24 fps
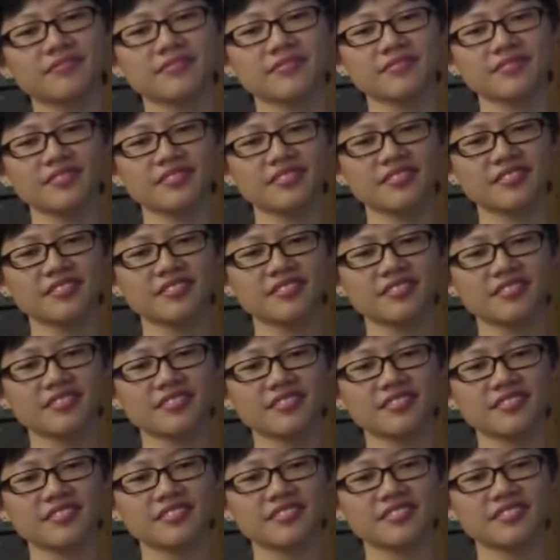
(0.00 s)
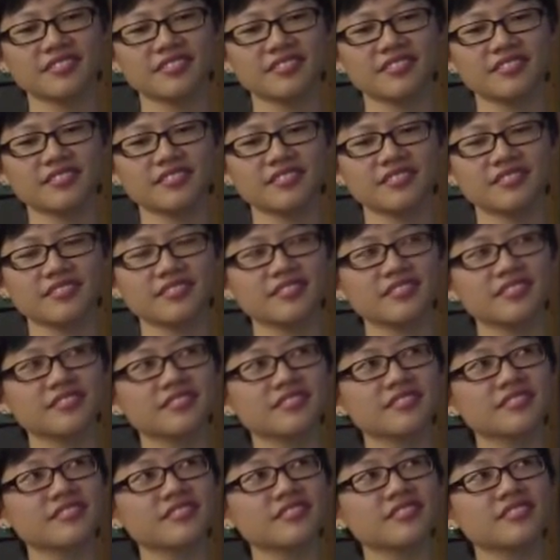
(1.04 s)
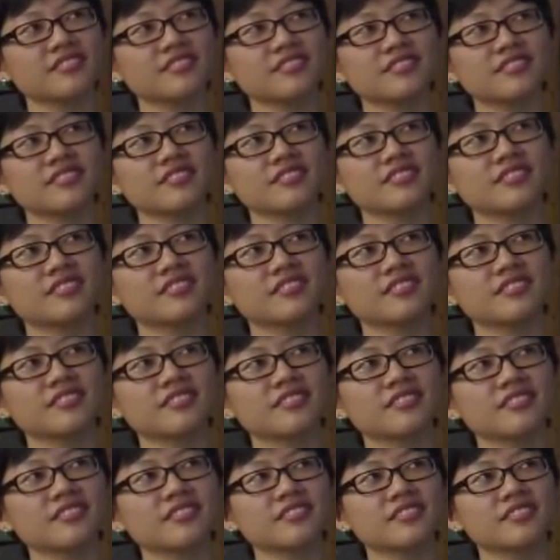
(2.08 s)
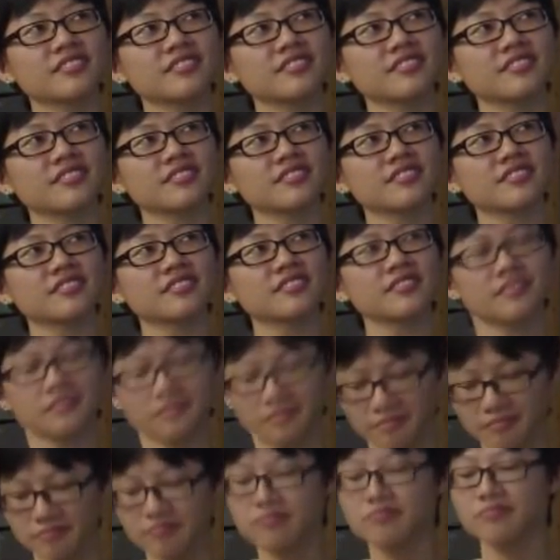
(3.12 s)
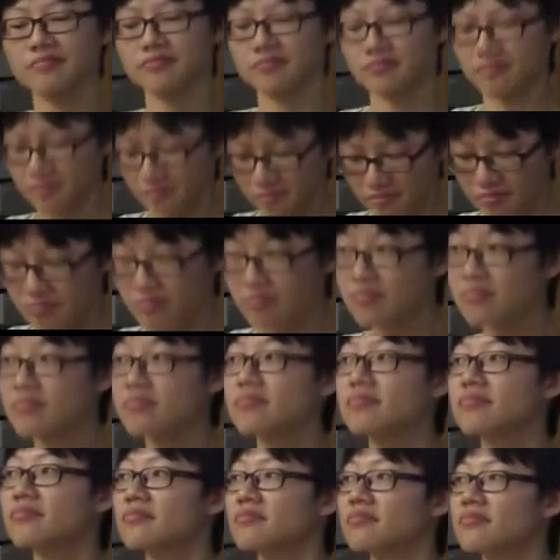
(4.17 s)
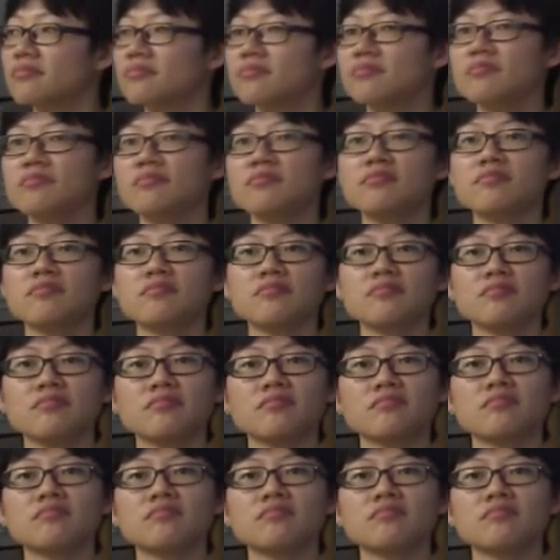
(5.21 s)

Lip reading: The person shown says nothing.